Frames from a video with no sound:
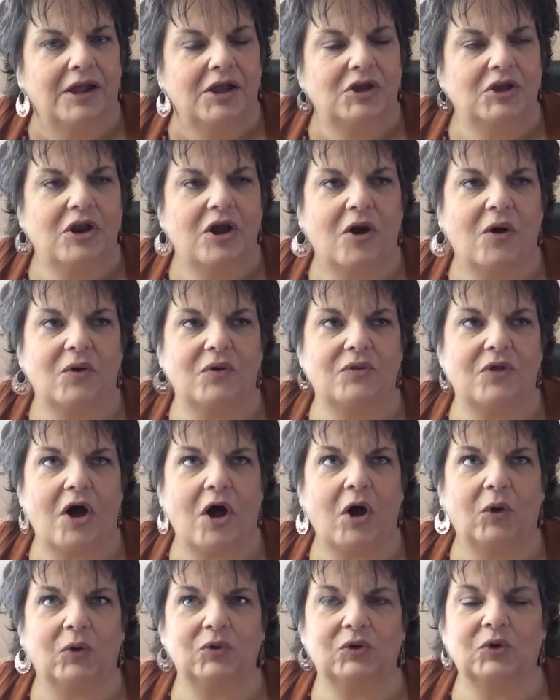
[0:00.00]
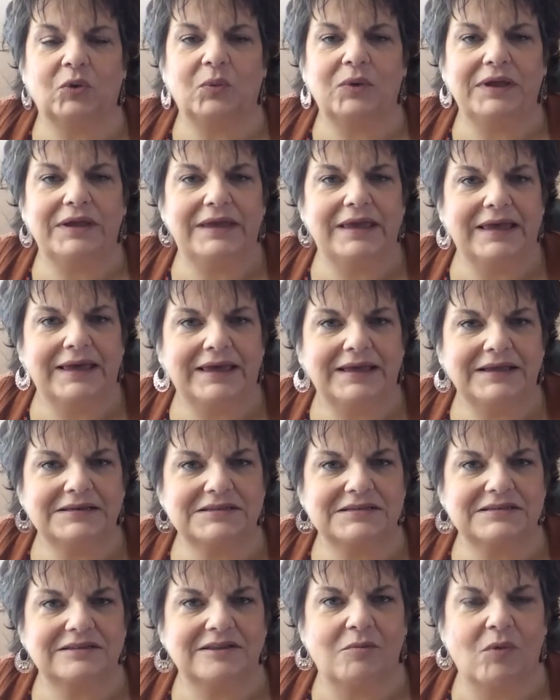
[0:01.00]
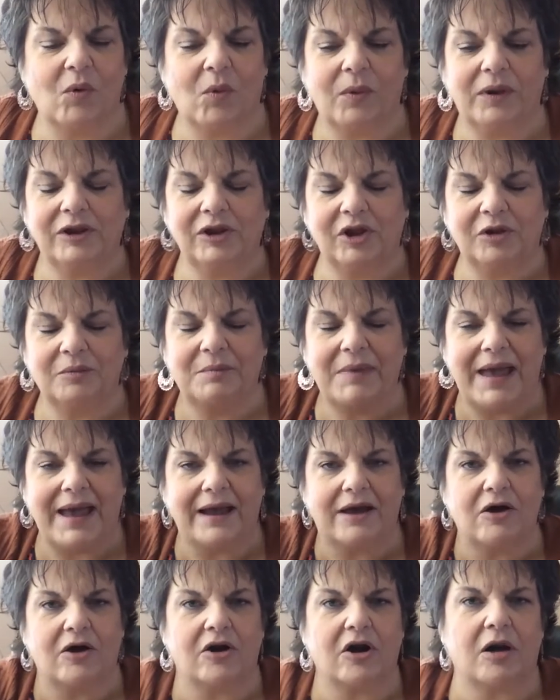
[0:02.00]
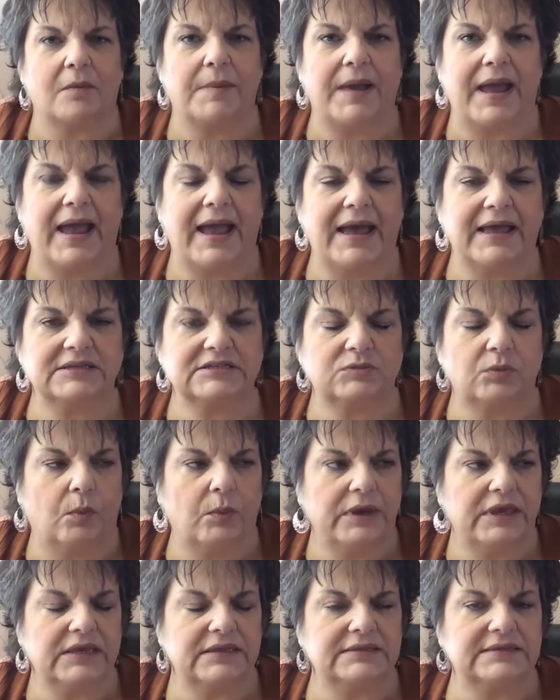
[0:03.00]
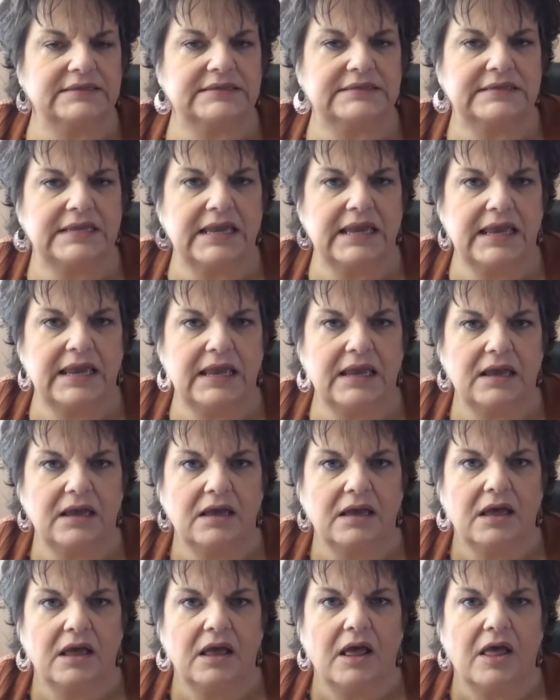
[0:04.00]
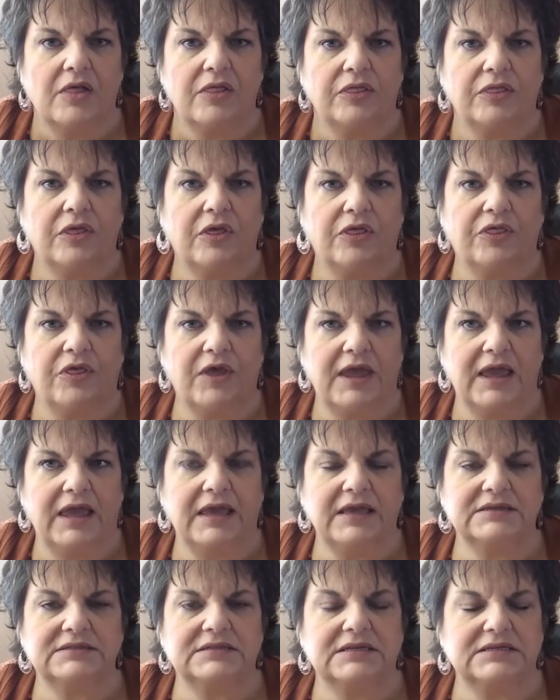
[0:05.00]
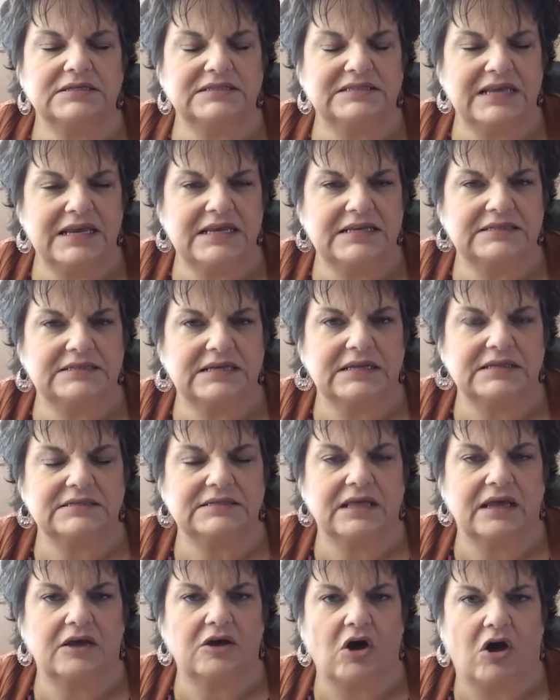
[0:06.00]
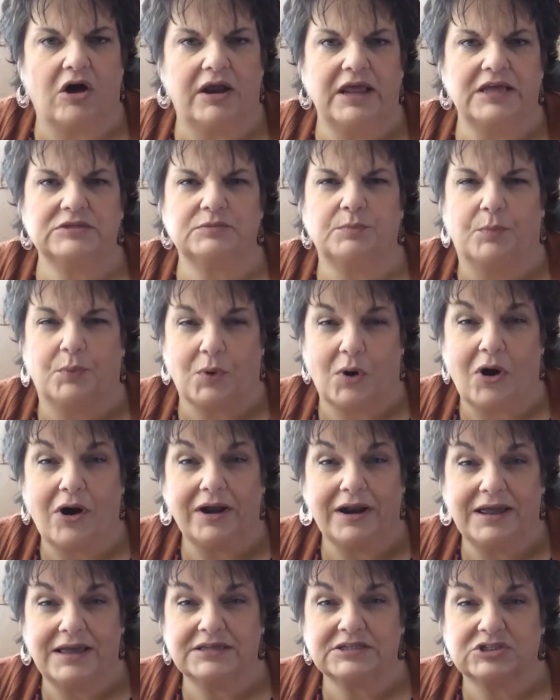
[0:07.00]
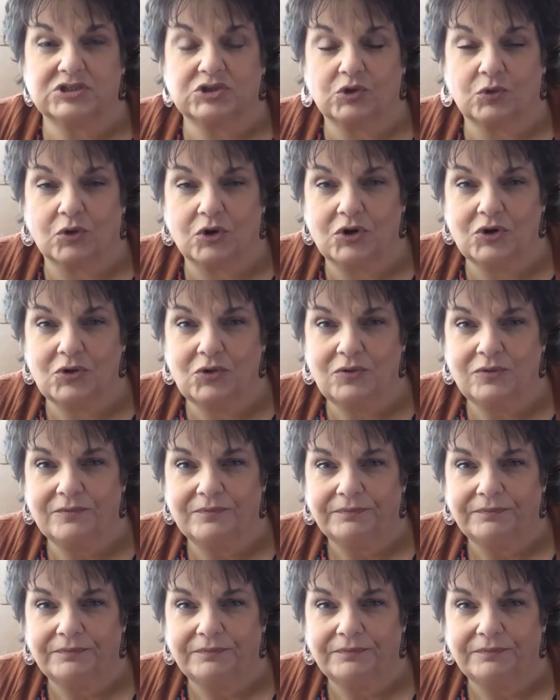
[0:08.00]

You know, the older we get, the more we look back on our past, when we can see the things, the seasons that God has brought us through.